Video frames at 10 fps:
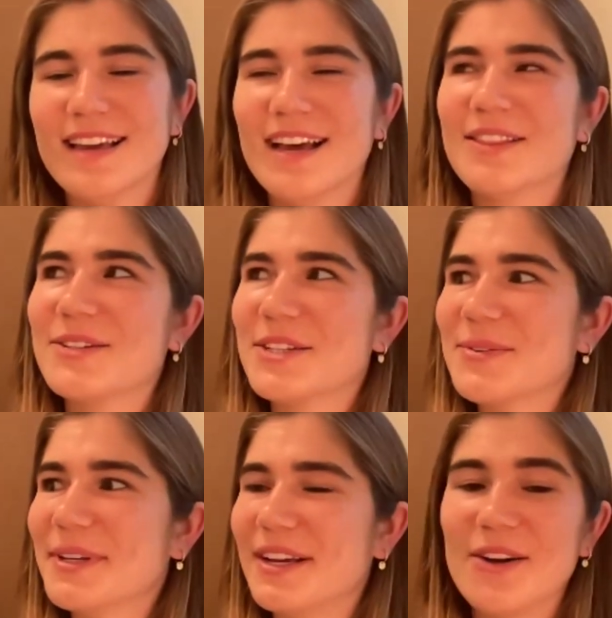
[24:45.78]
Yeah, those
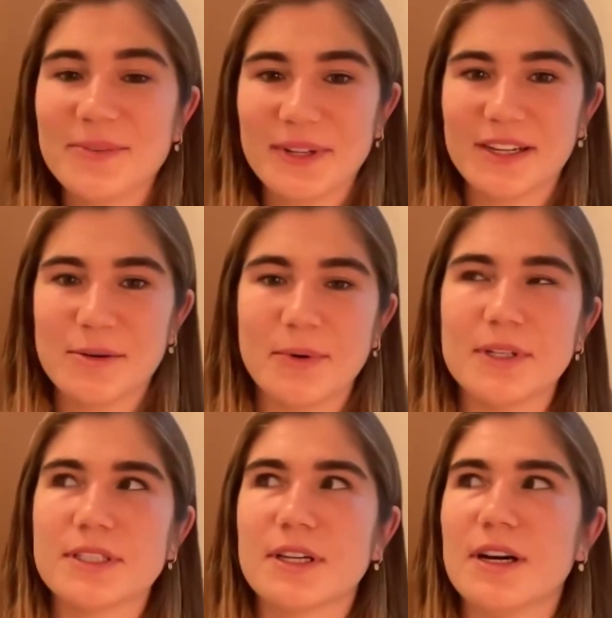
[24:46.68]
are all really good
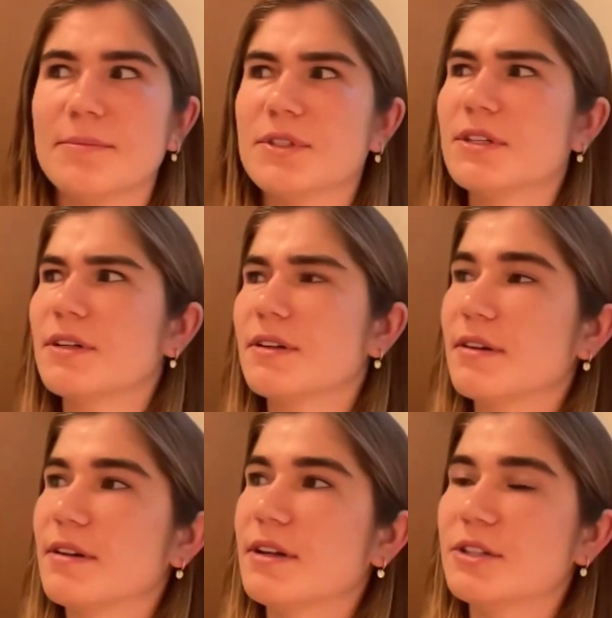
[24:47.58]
points. To
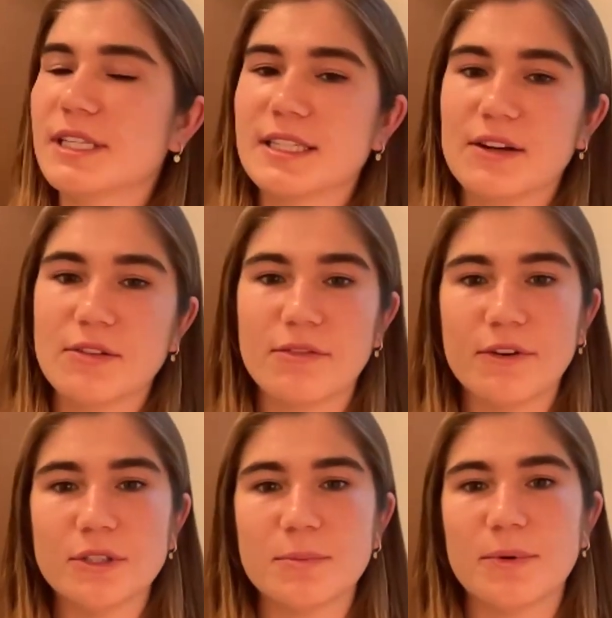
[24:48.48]
address kind of the
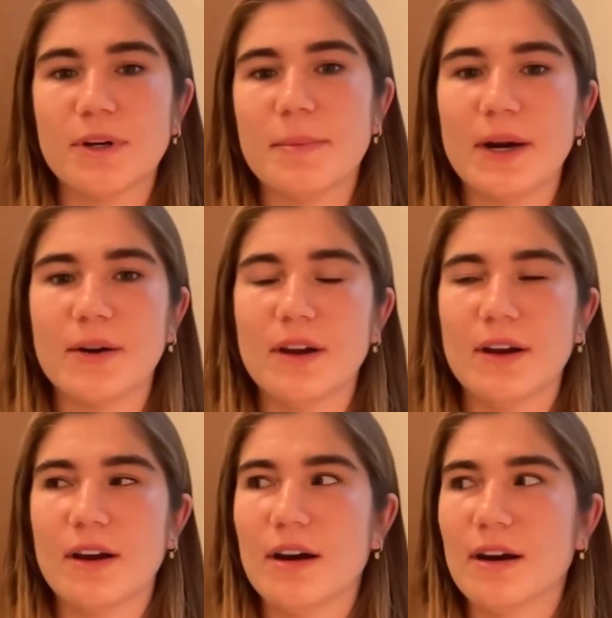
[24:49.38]
first point about
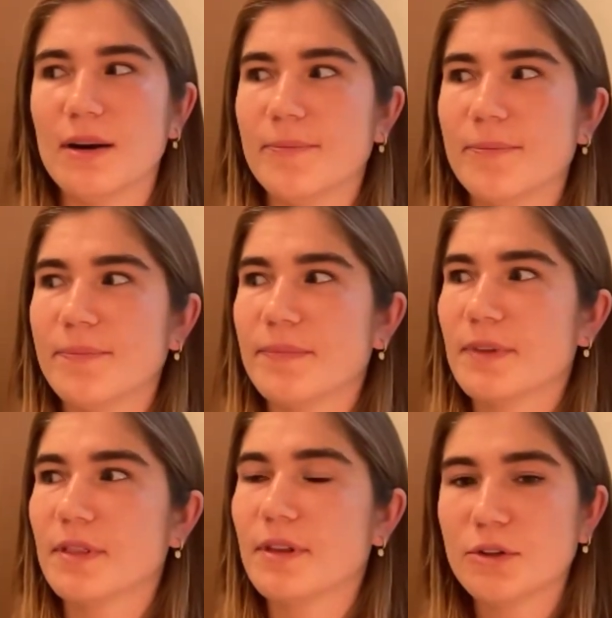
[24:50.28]

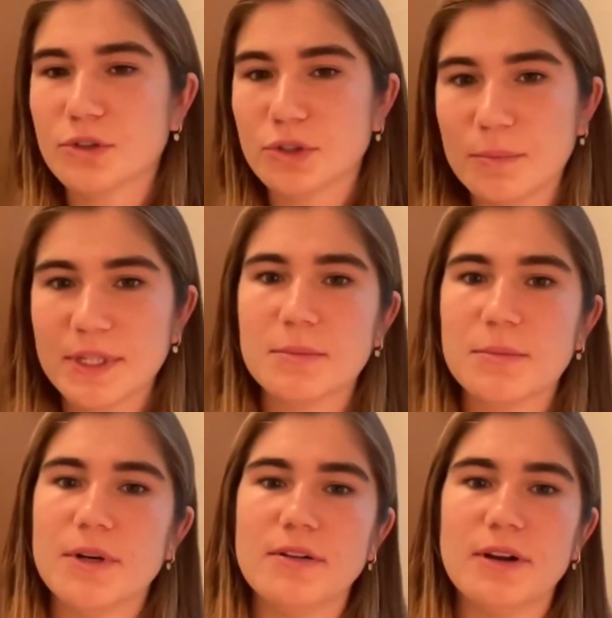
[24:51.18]
the tropism
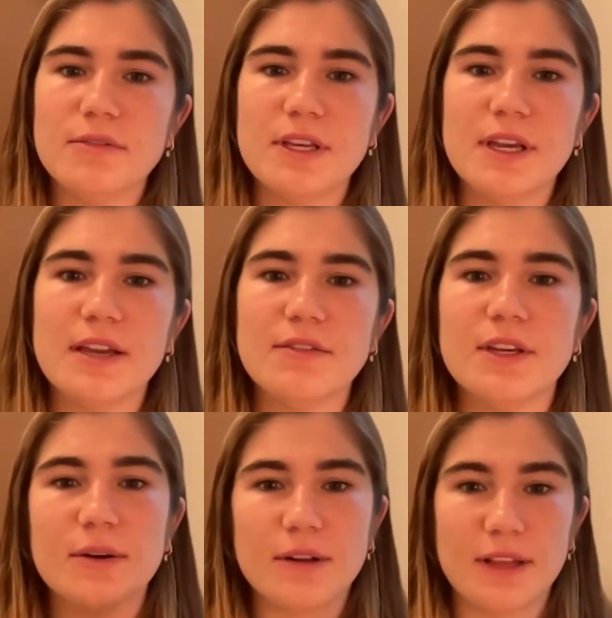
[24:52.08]
of the
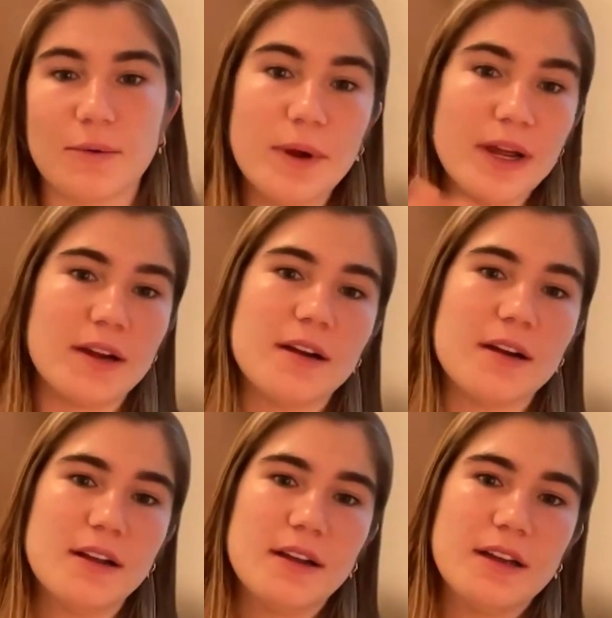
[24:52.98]
AAV, or like where
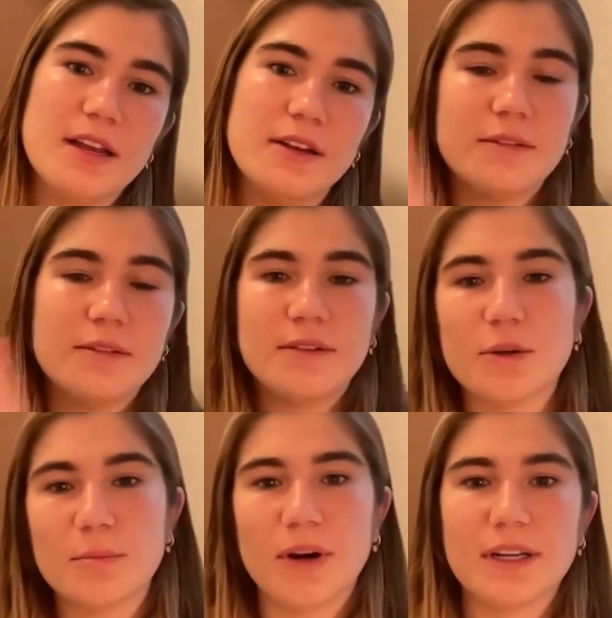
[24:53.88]
in
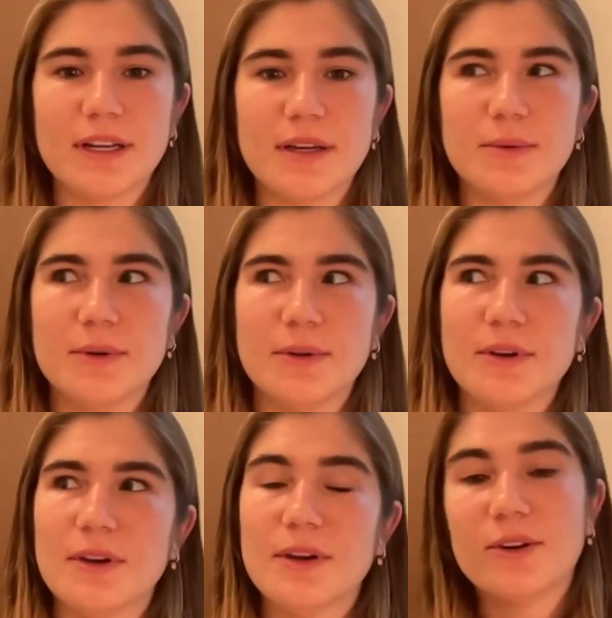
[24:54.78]
your body it will
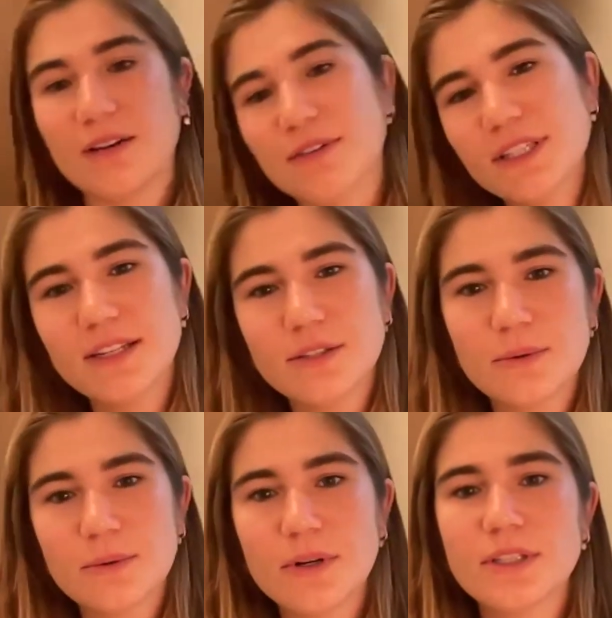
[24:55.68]
gravitate
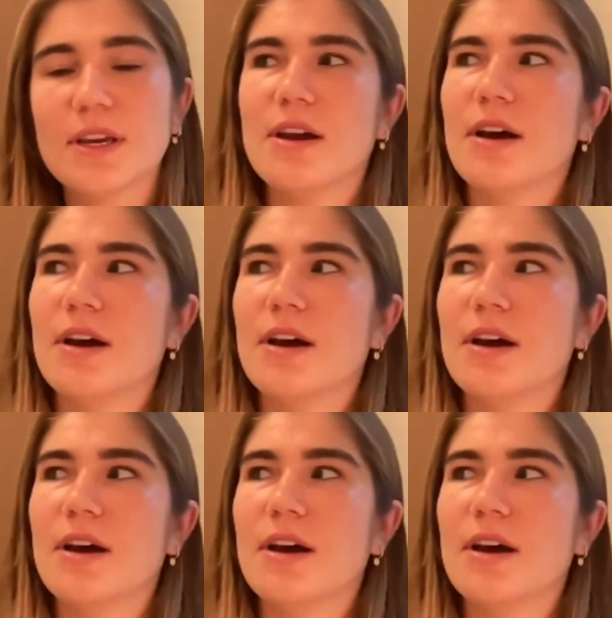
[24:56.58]
towards.